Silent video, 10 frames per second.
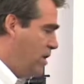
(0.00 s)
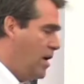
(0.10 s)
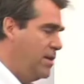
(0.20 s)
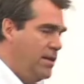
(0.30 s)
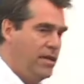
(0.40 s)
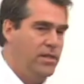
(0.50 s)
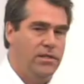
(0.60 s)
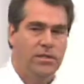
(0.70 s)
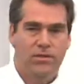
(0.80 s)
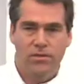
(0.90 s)
done
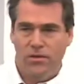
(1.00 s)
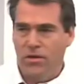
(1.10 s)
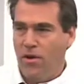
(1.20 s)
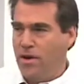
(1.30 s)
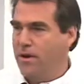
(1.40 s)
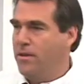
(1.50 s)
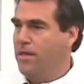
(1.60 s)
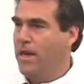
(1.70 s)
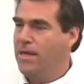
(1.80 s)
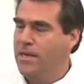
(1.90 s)
is started
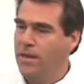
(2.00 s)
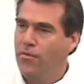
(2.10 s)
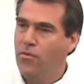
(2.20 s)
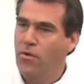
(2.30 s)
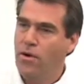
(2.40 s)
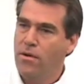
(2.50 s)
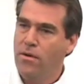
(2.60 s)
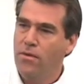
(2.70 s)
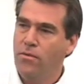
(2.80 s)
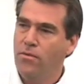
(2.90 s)
the idea for
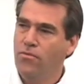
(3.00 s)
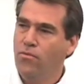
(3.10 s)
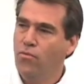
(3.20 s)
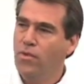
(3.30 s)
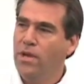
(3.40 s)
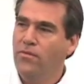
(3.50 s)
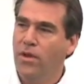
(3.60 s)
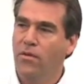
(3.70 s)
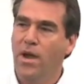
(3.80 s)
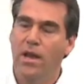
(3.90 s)

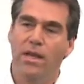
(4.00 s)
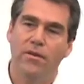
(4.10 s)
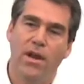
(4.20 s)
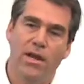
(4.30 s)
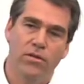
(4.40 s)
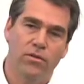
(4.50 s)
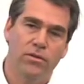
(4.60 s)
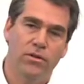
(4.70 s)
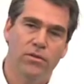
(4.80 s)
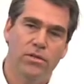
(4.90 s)
reinvigorating international
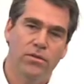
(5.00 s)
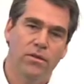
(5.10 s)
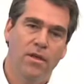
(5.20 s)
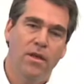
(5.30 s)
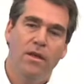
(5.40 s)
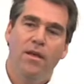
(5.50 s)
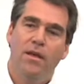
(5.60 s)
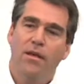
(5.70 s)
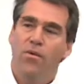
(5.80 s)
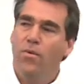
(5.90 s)
news.
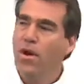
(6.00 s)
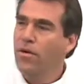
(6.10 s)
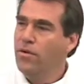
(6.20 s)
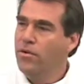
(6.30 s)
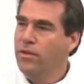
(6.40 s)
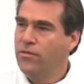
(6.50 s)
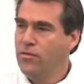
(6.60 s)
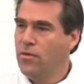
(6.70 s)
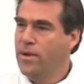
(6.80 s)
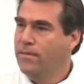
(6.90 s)
We all know this
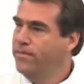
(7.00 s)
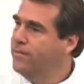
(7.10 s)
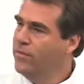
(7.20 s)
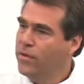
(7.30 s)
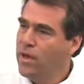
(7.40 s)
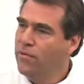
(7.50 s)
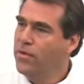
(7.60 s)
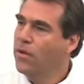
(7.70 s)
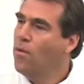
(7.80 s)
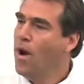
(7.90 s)
story.
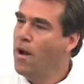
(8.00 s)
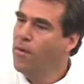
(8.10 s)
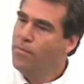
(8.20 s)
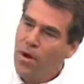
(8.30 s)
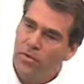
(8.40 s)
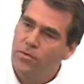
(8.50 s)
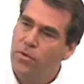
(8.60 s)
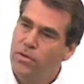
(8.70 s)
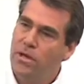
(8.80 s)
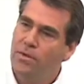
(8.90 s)
Philadelphia Inquirer,
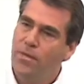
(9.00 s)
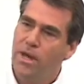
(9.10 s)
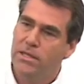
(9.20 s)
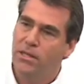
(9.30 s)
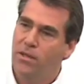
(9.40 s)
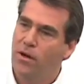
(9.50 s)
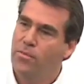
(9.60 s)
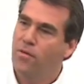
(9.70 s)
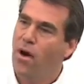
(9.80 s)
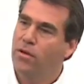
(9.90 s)
Baltimore Sun, Boston Globe
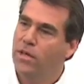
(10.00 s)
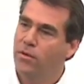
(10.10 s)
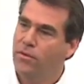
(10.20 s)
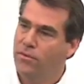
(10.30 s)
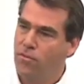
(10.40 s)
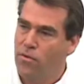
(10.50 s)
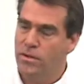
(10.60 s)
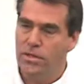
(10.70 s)
have all killed their foreign